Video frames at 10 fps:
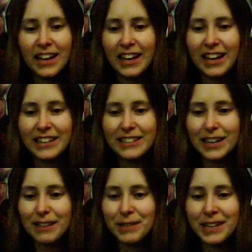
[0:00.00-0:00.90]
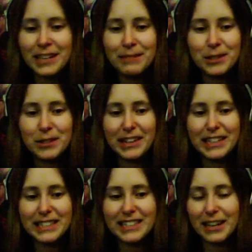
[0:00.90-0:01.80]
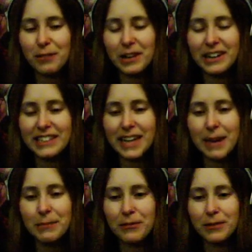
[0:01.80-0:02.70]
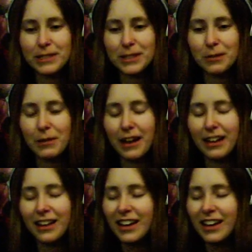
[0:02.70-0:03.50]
and I'm going to keep doing these like one at a time every once in a while.